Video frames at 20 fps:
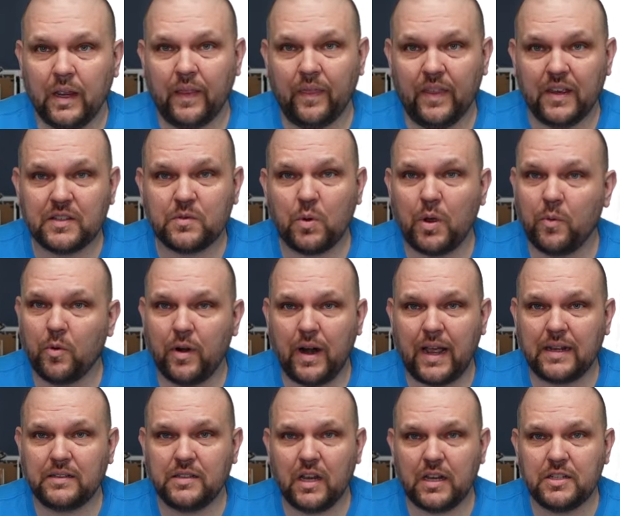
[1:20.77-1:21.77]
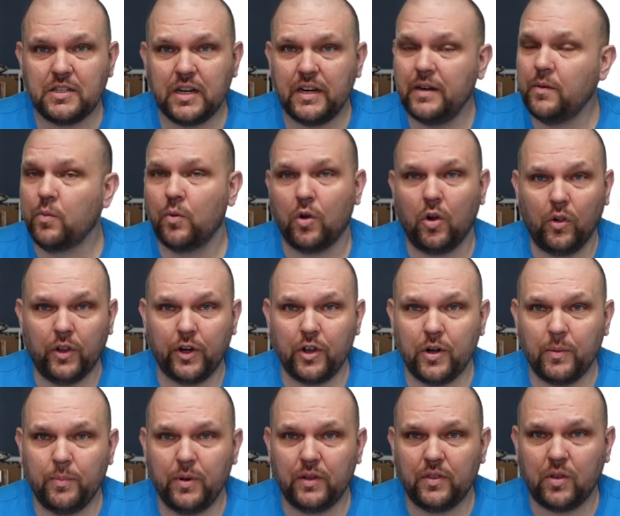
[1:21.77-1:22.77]
And this one we're not touching, we're only going
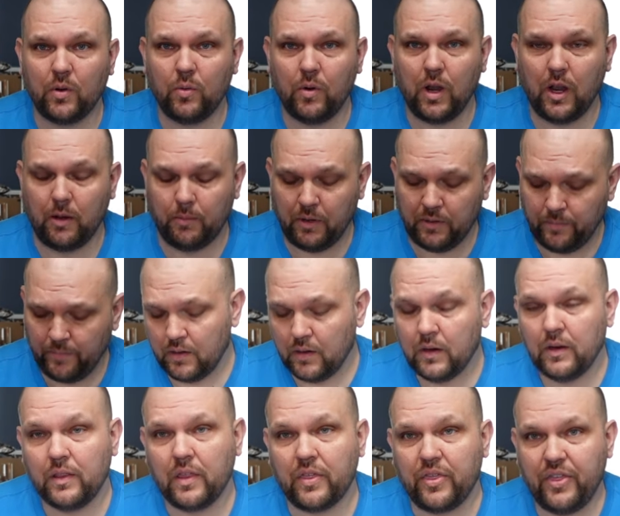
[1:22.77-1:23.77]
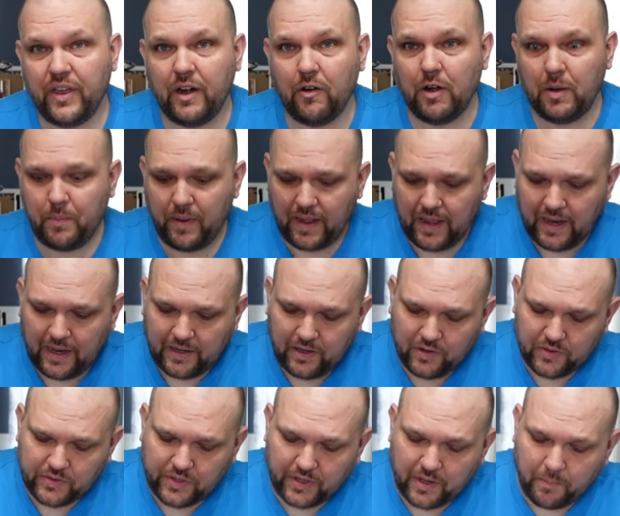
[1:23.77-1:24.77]
to put the rub. The theory behind
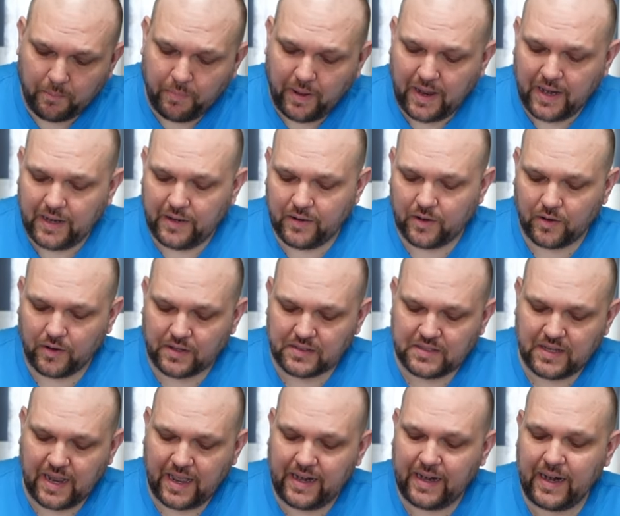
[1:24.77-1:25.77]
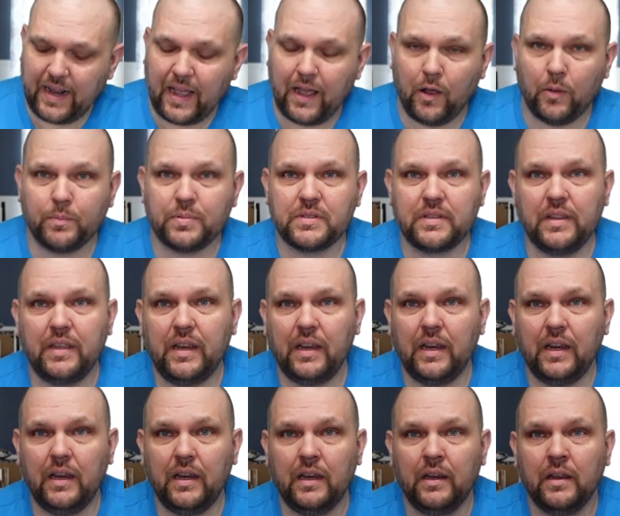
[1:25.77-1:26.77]
using a binder is that it helps
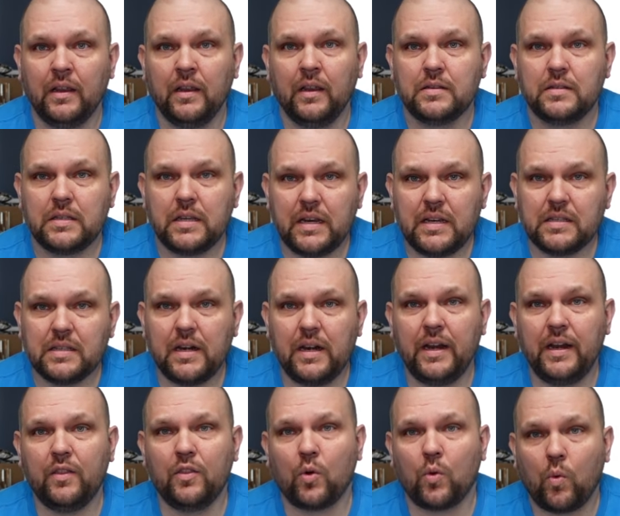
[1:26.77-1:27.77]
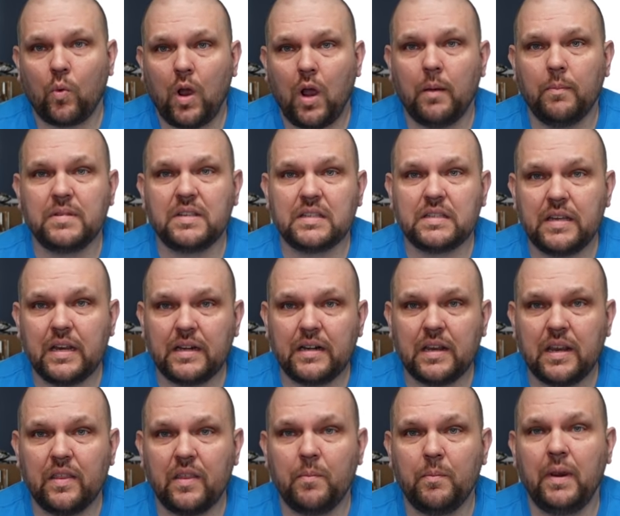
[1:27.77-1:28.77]
the seasoning, the rub, stick
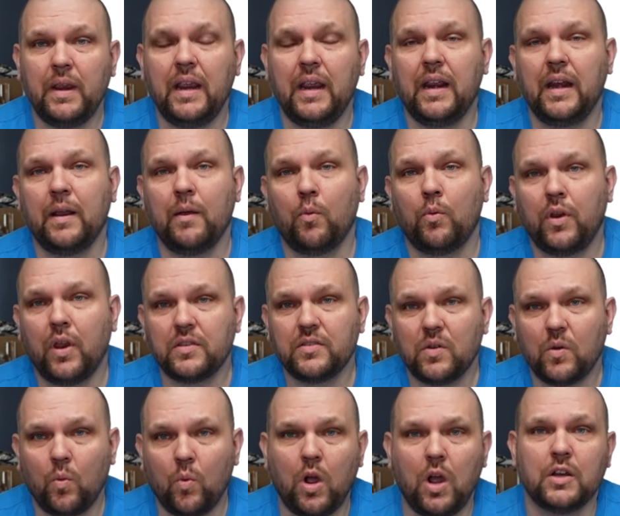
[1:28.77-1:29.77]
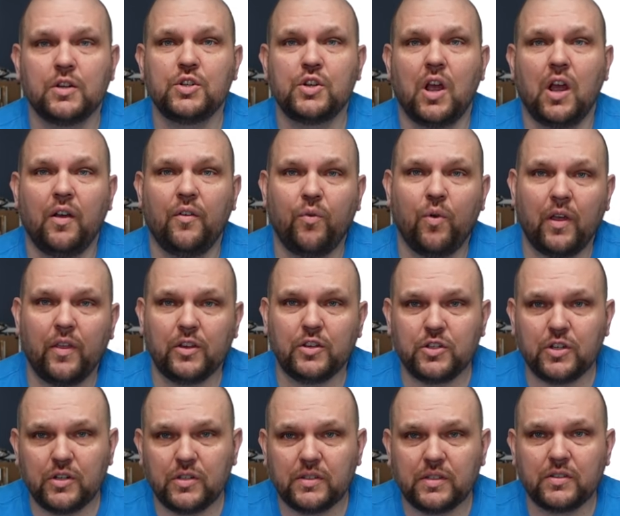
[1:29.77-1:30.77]
to the meat and it doesn't wash off while the
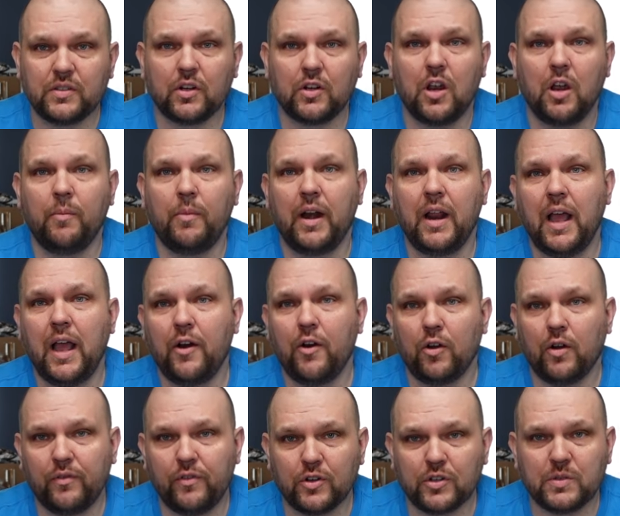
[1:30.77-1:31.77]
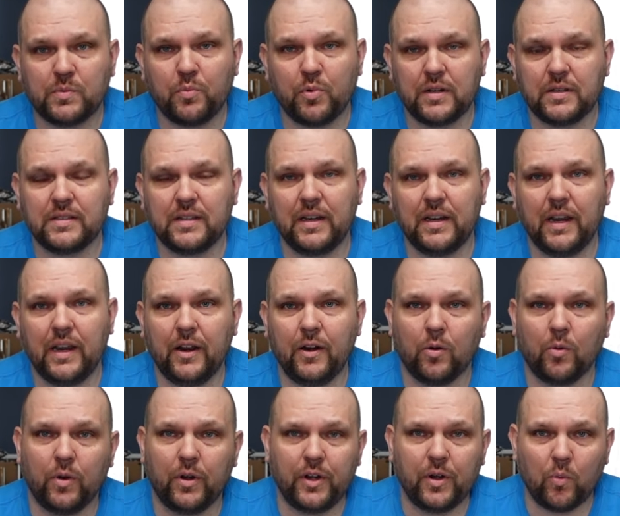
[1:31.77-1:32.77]
juices are coming out, or if you're spritzing it
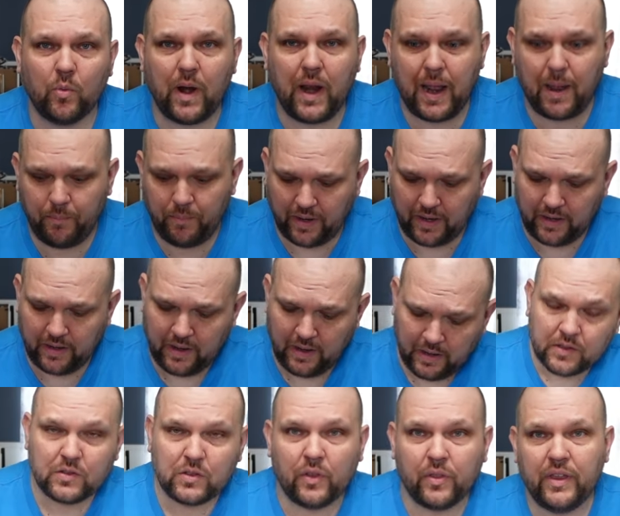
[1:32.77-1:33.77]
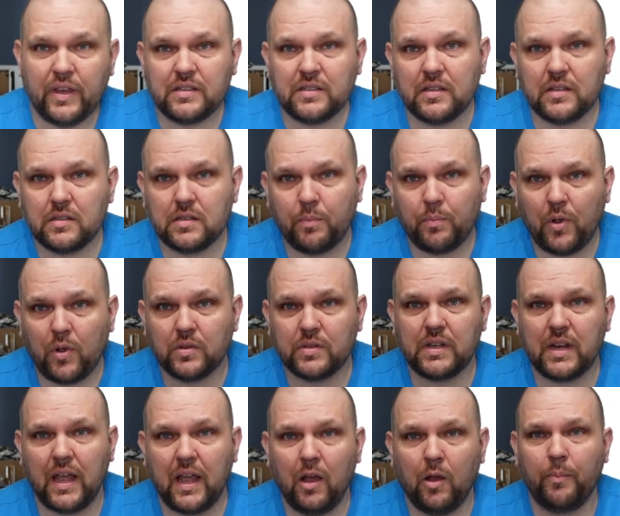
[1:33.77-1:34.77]
or when you wrap it. So this is supposed
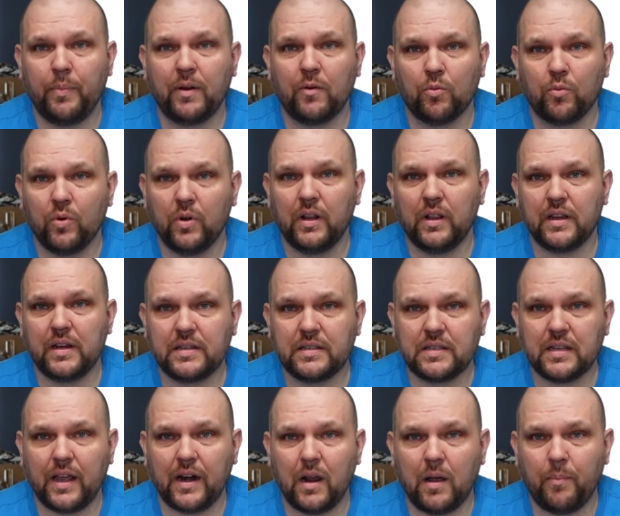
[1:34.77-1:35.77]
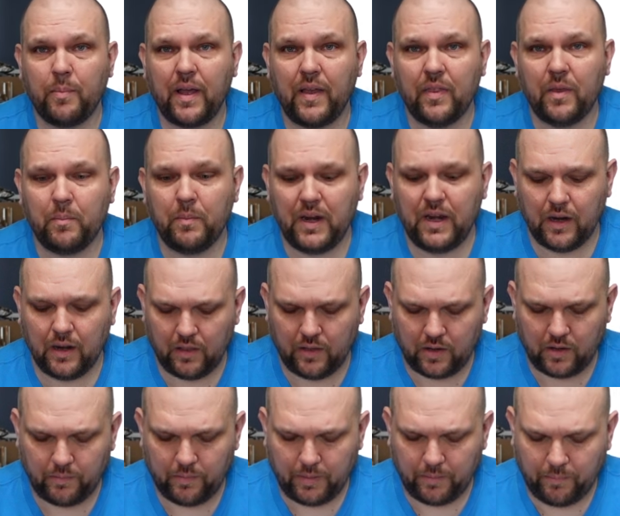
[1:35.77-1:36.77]
to help it really set up on the meat a
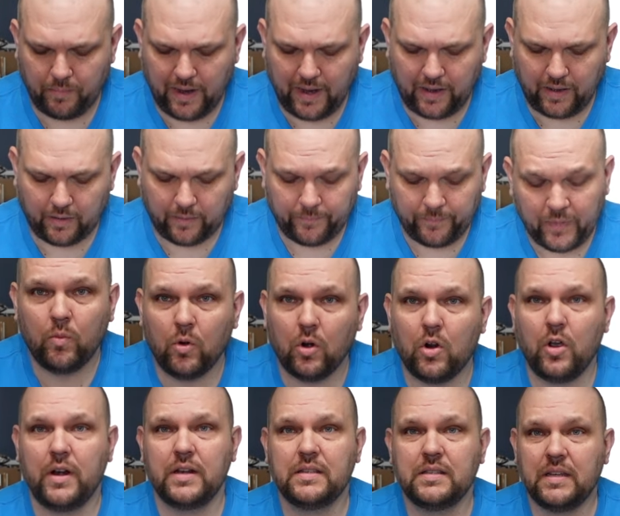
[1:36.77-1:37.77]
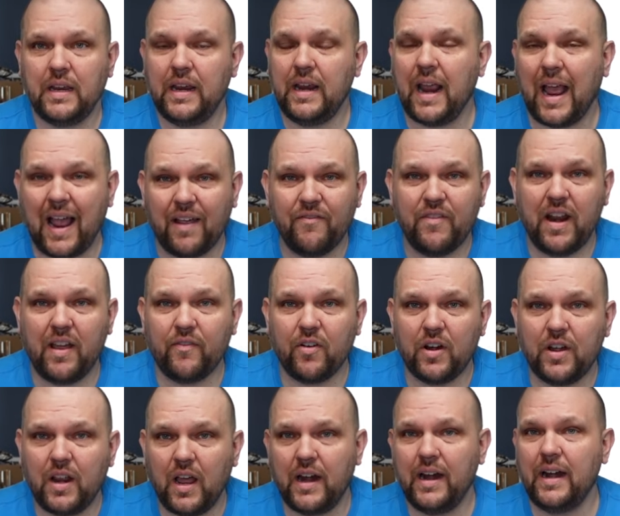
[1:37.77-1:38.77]
little bit better. We're gonna see. I've never
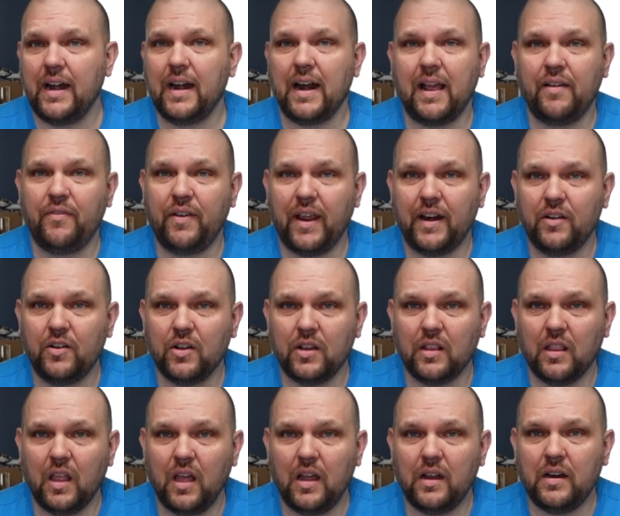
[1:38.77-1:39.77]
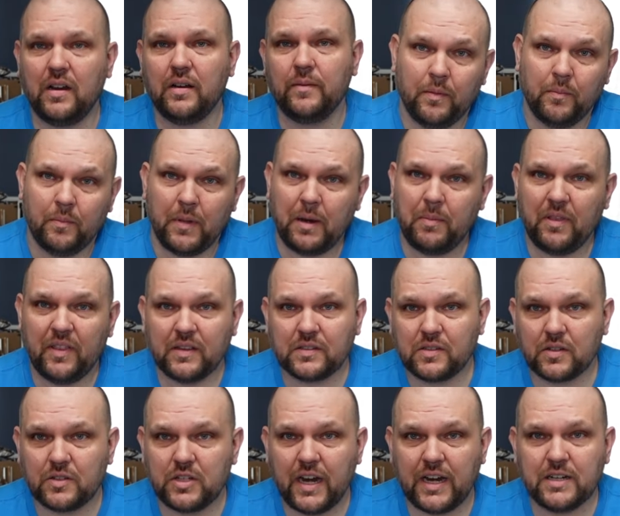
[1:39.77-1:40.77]
done it and I've had good luck. Maybe this
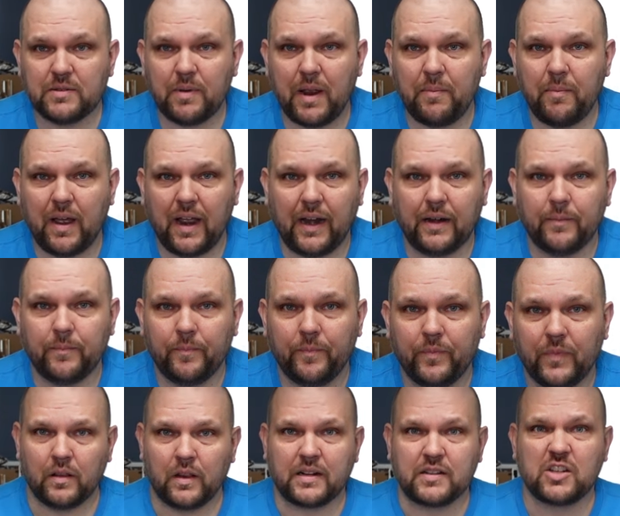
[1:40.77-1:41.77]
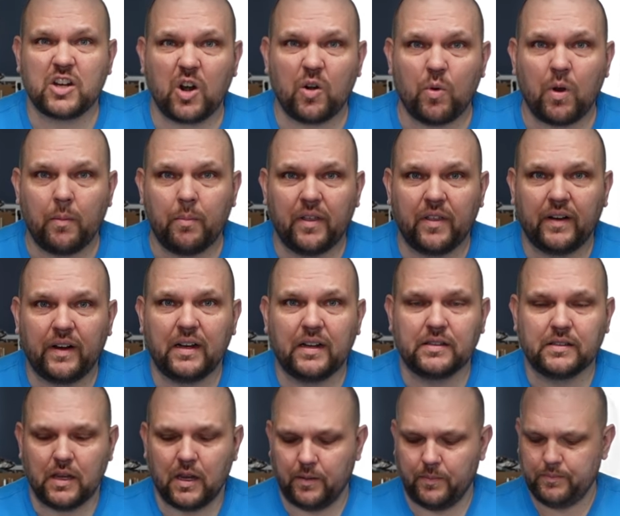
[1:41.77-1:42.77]
will change my mind. Let's start rubbing
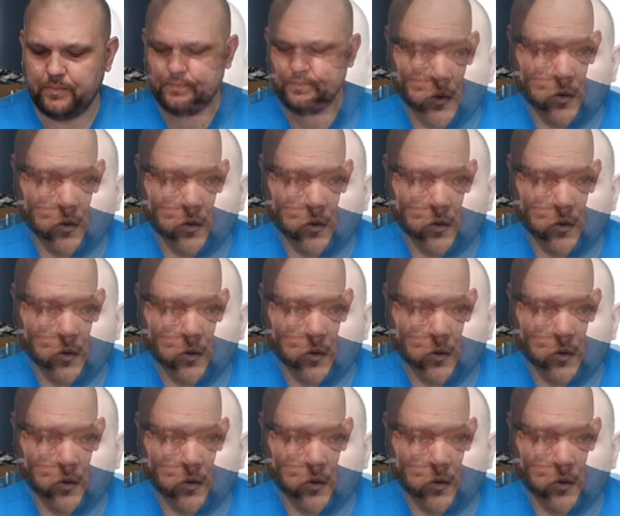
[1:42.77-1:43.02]
these up.